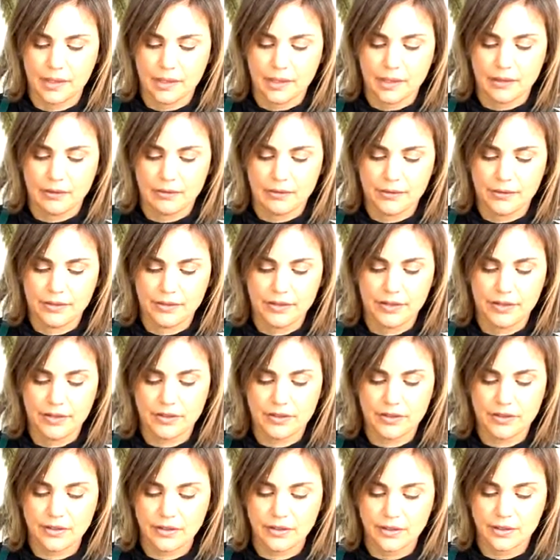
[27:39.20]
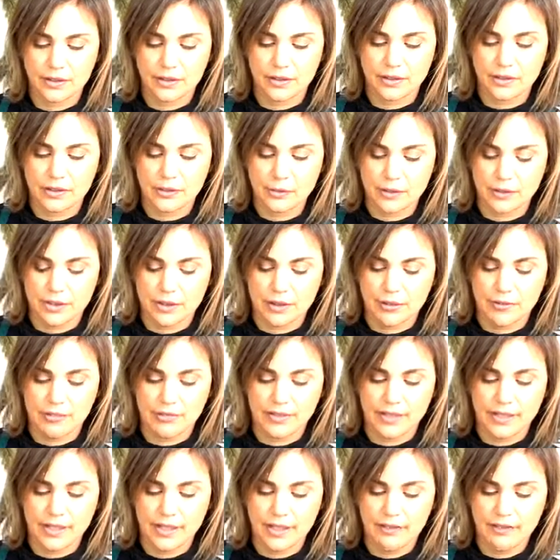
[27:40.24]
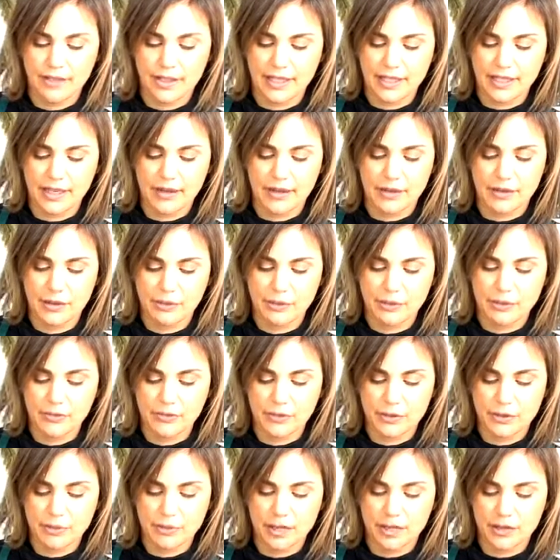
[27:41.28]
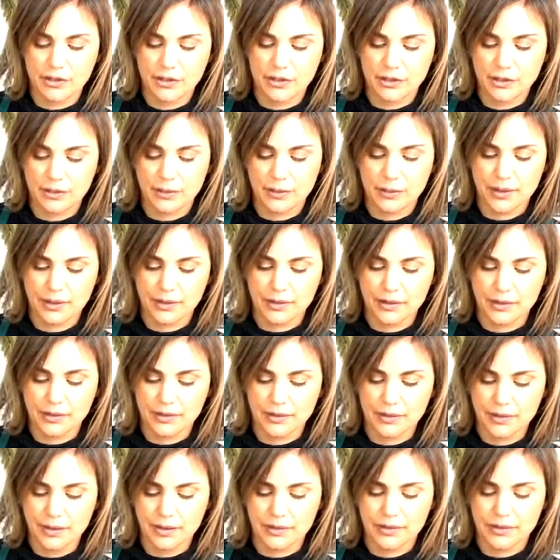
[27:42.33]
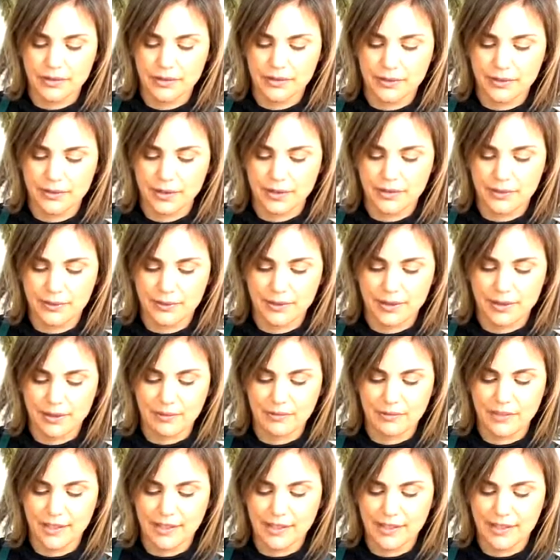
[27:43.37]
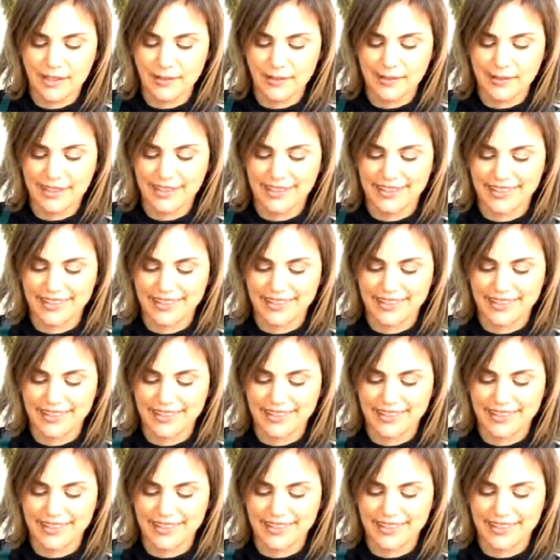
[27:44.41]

Resist the urge, which I'm fighting right now, to move the spatula while you do this, because that's what I'm fighting with.